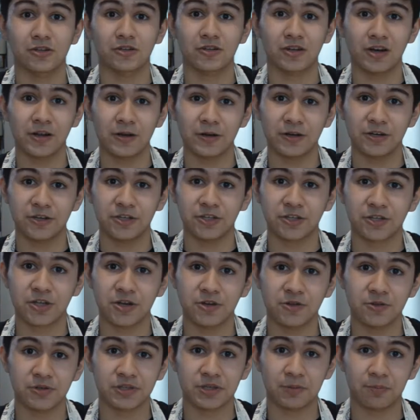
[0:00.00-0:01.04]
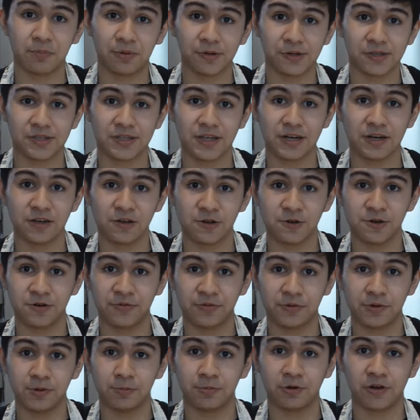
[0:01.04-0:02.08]
now you're just going to use the pulse setting on your
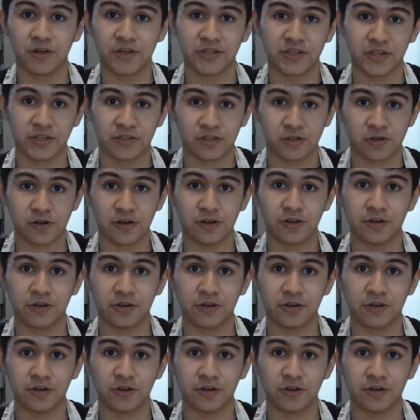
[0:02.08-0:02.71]
food processor,